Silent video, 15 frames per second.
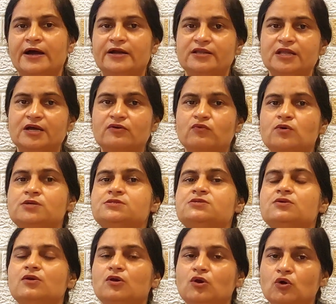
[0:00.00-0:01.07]
and that
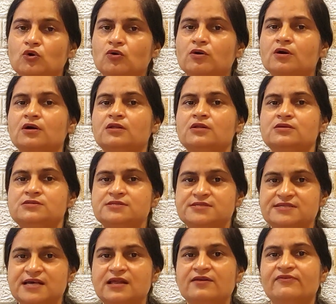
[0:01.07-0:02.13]
was local
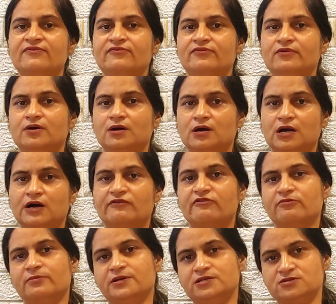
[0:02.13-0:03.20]

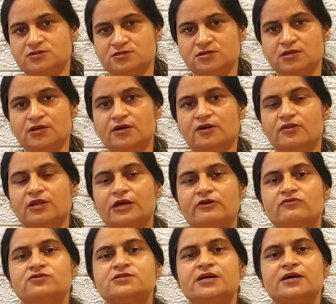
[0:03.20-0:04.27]
self-government.
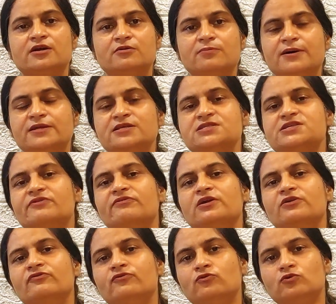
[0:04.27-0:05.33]
that was added by the
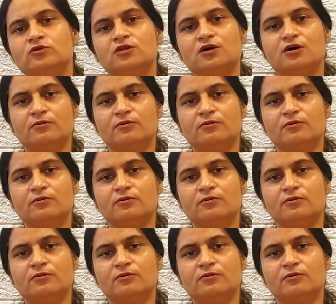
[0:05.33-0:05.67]
74th